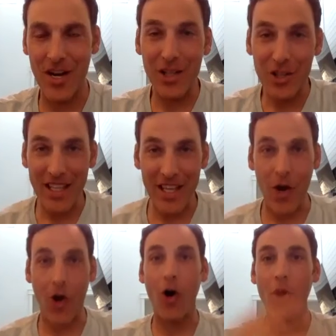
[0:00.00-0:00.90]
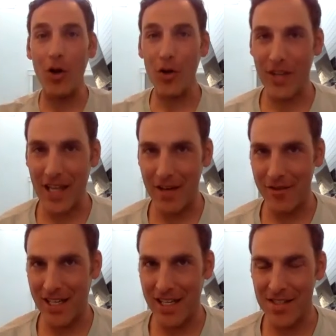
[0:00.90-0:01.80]
they're not looking at all the
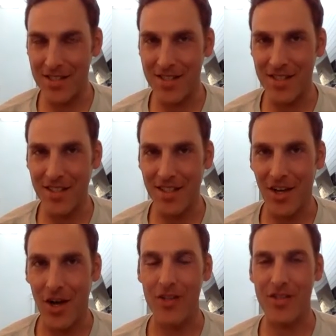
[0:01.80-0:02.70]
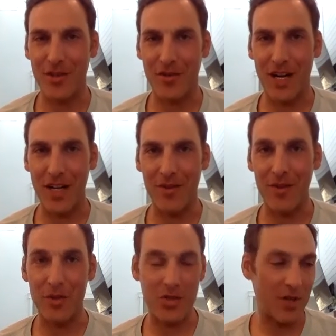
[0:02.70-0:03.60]
evidence on
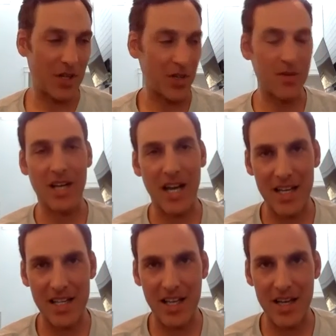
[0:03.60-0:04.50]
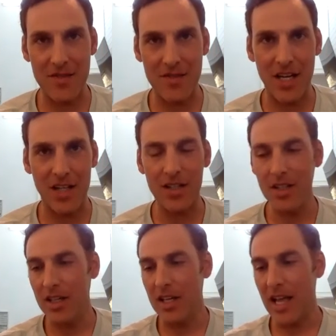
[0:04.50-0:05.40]
survival, which would include diet and lifestyle